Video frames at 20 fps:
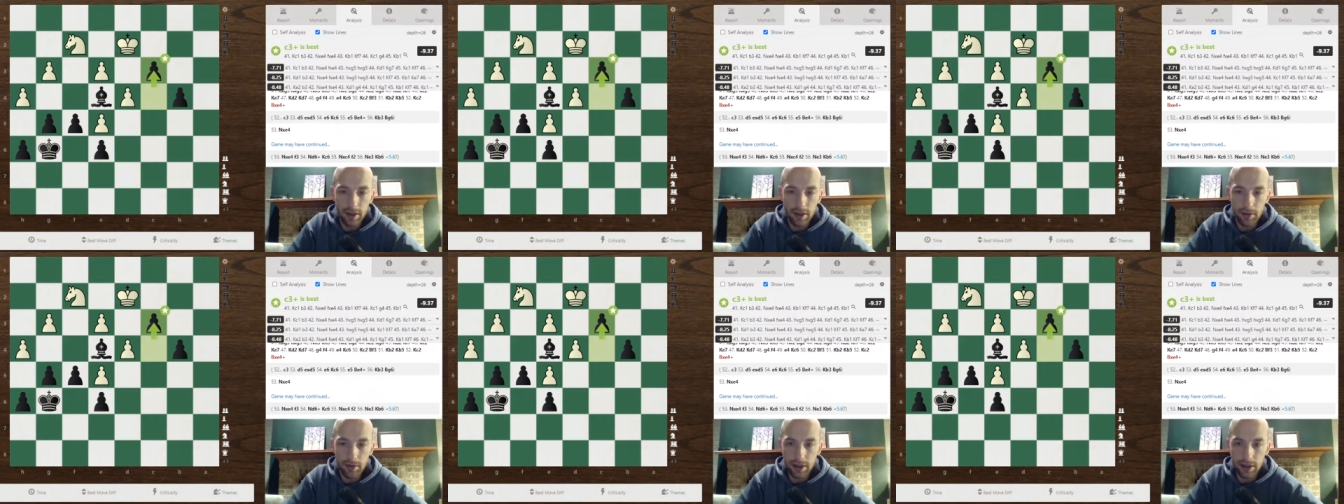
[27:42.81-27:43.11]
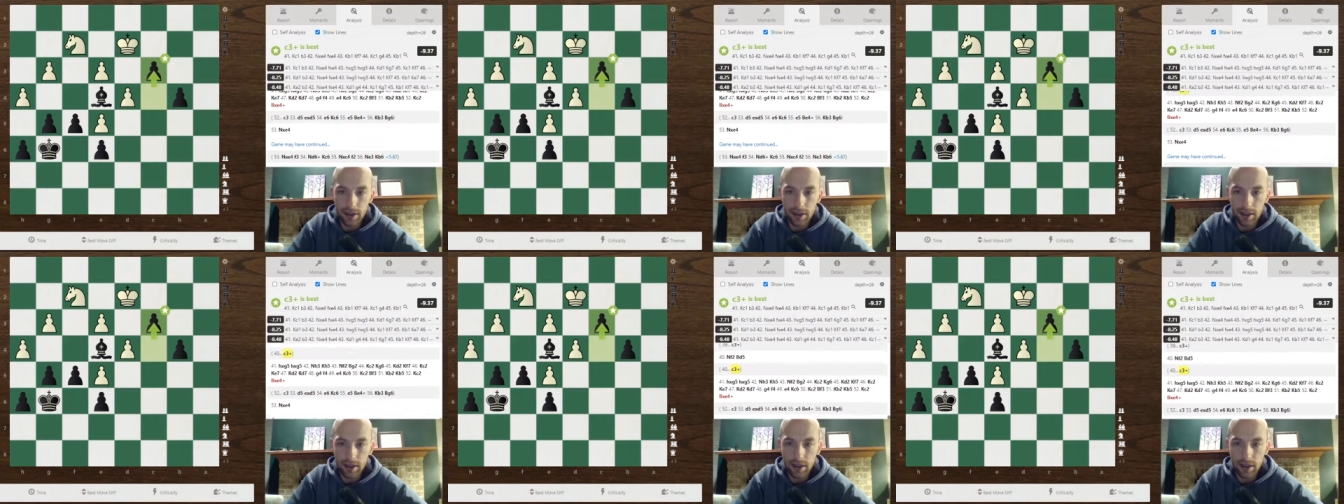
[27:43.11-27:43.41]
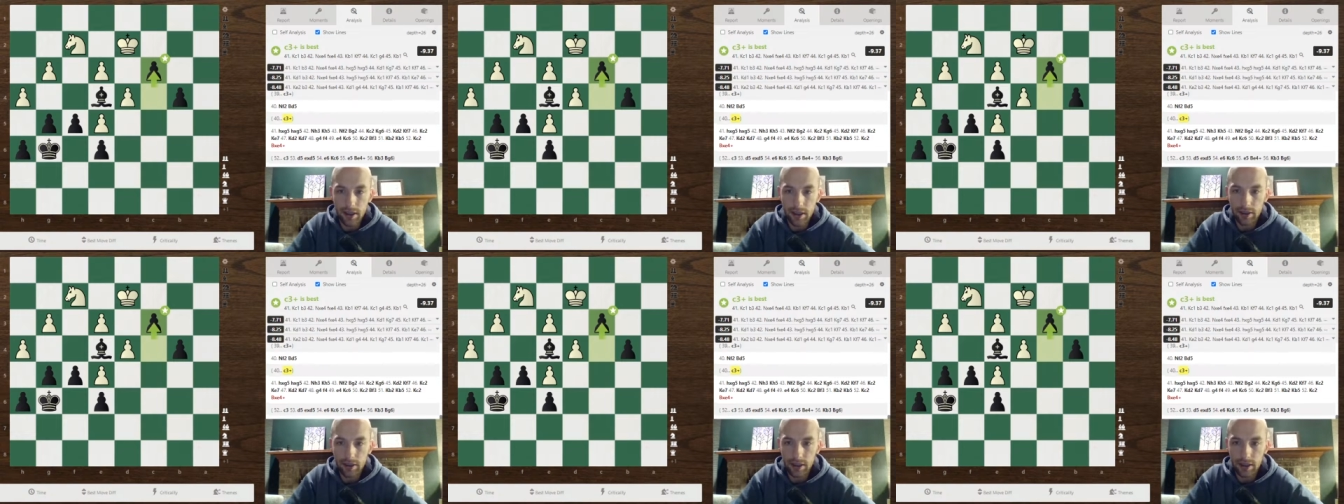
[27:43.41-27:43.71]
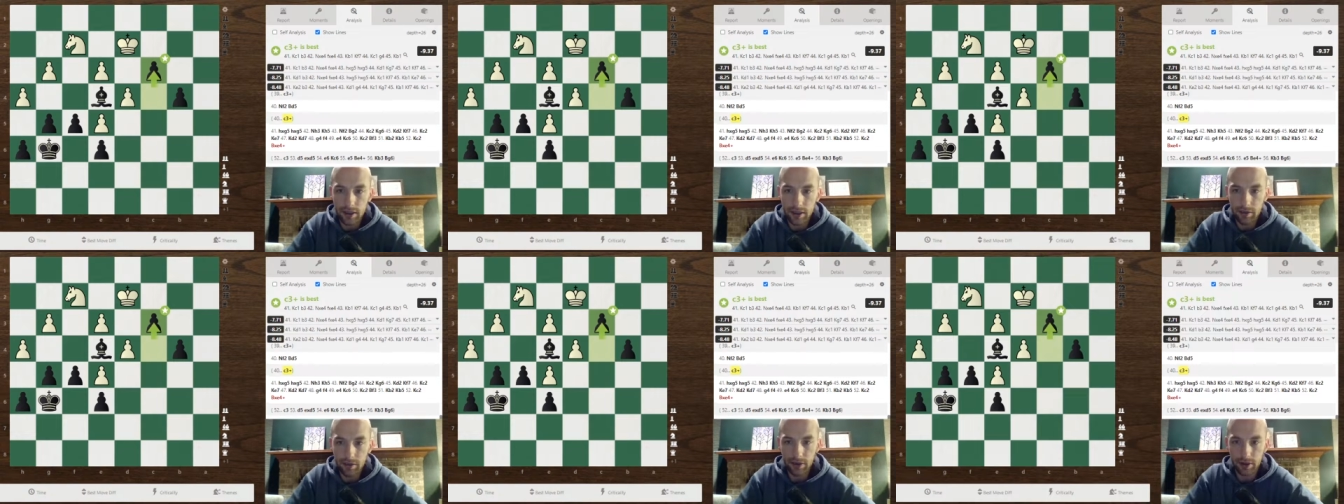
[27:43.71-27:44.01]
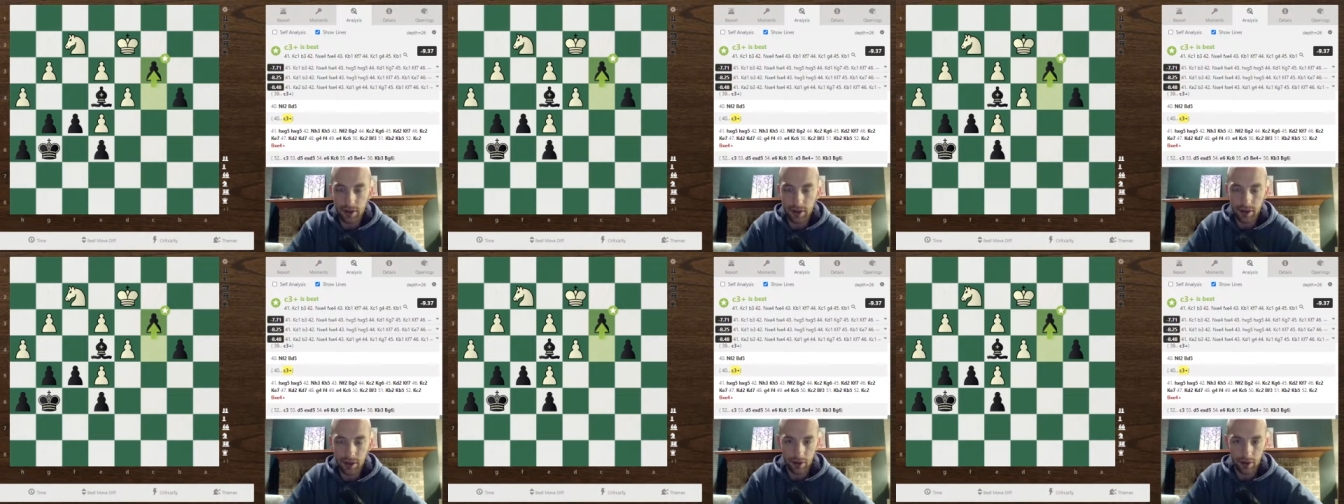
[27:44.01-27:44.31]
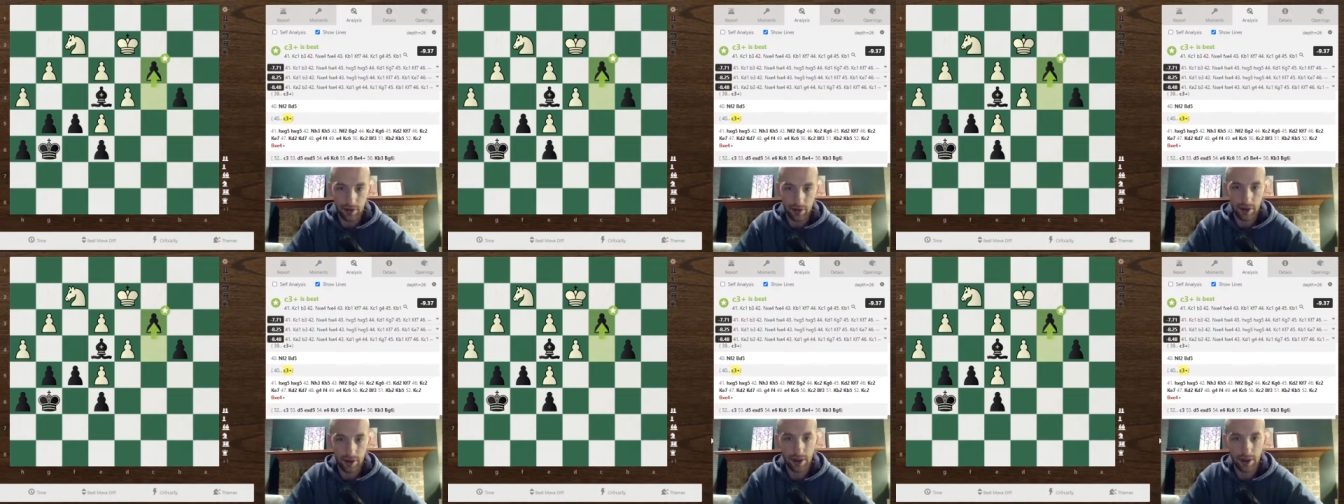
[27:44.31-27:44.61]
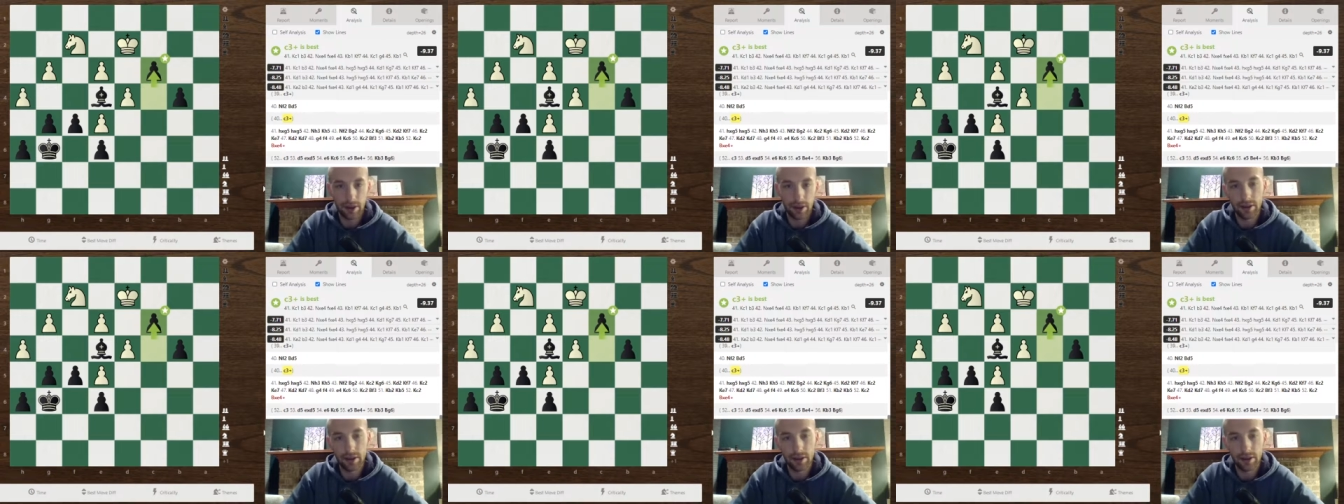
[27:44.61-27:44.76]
but this analysis really shows that